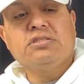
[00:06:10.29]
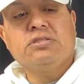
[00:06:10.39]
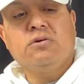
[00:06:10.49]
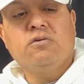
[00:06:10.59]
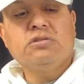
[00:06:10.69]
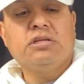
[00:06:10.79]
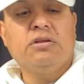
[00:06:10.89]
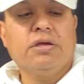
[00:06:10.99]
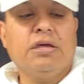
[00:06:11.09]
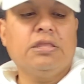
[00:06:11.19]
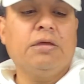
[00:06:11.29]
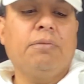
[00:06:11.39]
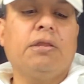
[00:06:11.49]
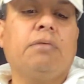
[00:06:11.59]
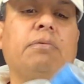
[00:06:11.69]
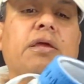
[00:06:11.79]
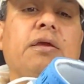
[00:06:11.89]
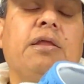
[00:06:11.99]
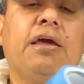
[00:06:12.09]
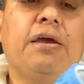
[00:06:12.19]
stores and look at them
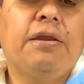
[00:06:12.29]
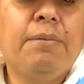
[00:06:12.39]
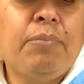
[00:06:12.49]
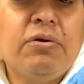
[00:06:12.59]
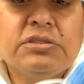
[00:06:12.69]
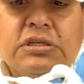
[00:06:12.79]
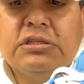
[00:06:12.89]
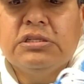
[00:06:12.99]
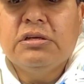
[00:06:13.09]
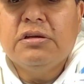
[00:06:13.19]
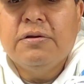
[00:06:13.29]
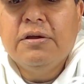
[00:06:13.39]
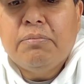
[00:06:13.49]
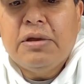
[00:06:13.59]
in person to